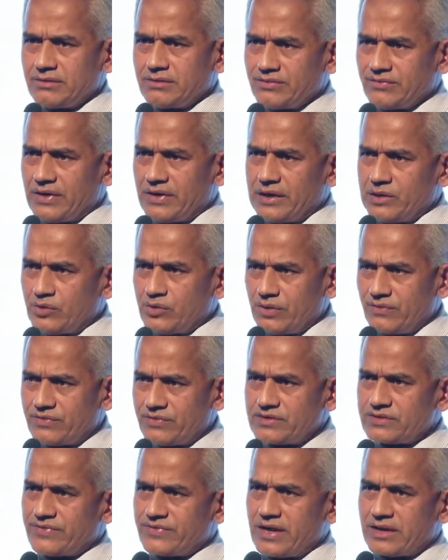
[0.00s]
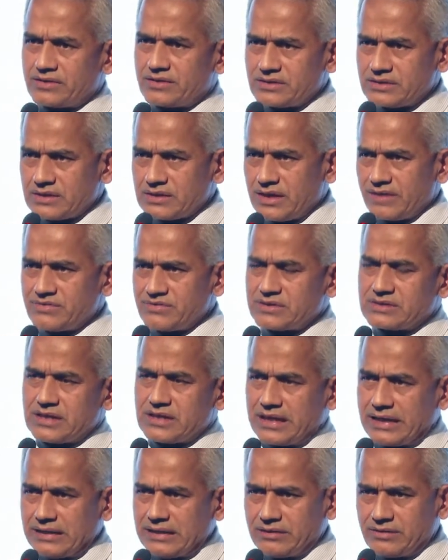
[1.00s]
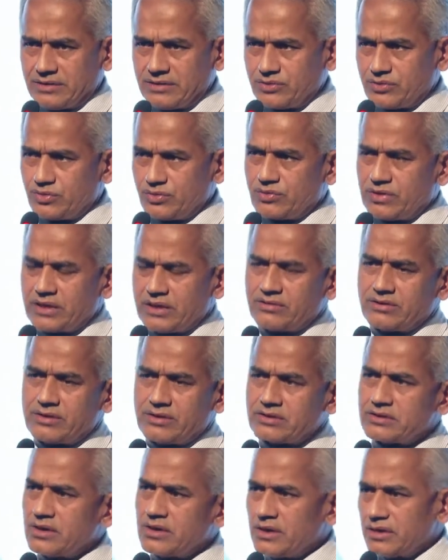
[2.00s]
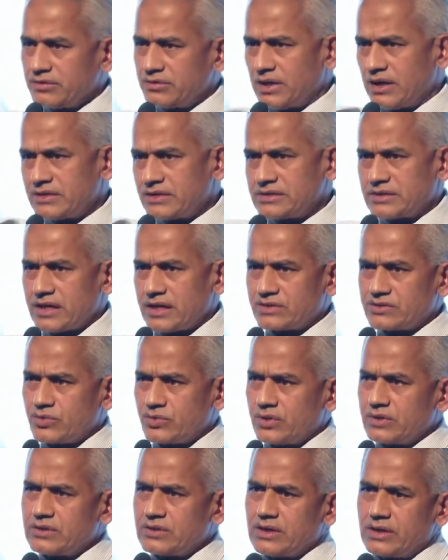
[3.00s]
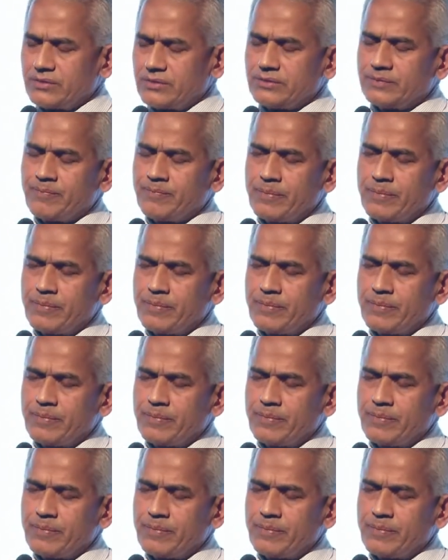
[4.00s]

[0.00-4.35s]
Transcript: the value of risk factors, lifestyle, they do right things, the heart attacks going down,